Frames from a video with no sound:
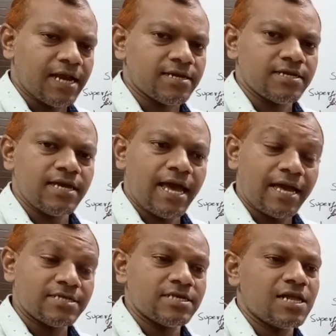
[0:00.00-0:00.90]
artery,
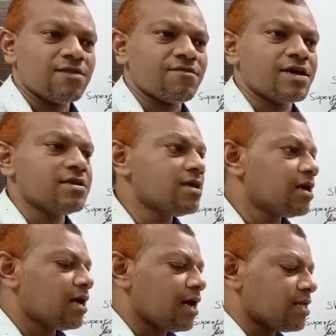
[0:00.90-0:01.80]
axillary vein,
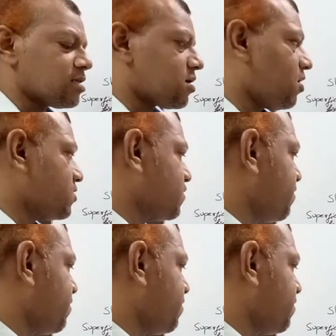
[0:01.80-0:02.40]
and the cars